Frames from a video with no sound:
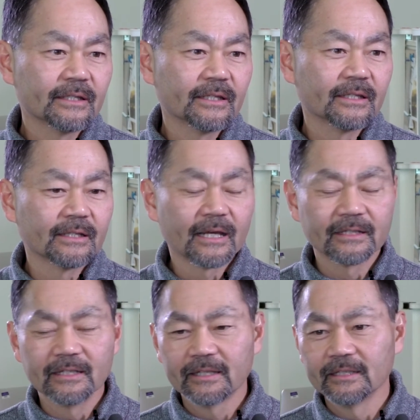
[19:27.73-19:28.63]
It had
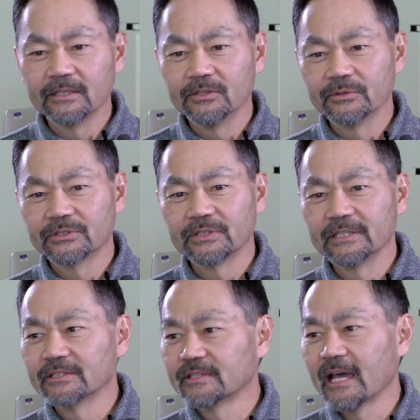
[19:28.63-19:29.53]
nothing to do with
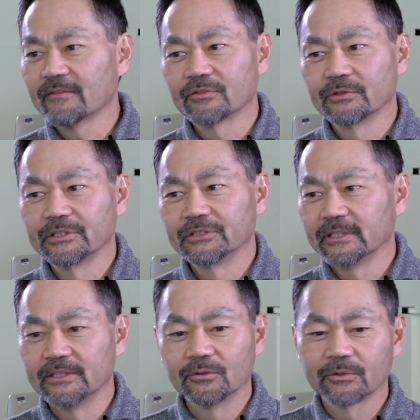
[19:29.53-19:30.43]
city staff
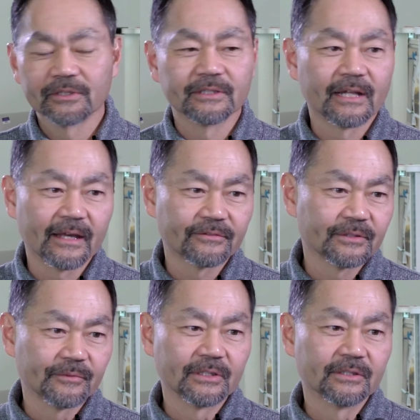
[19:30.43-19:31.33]
originally, nor did it have
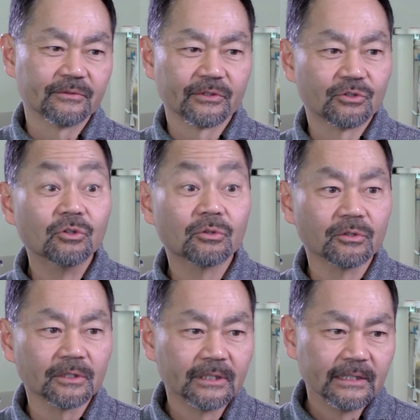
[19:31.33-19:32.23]
something to do with Google.